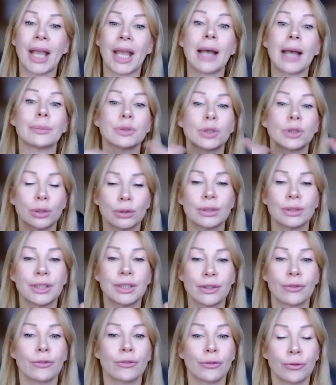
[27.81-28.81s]

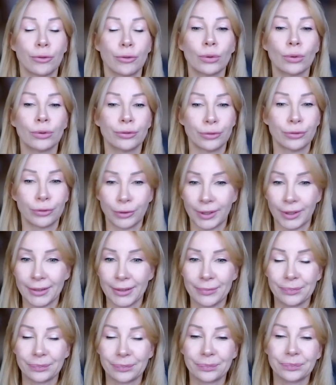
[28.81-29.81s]
absolutely for
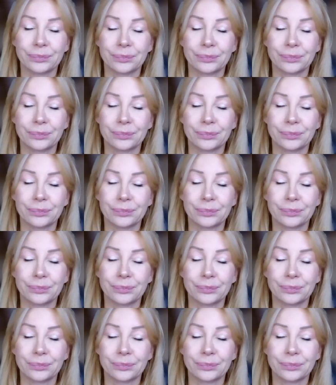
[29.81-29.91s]
free.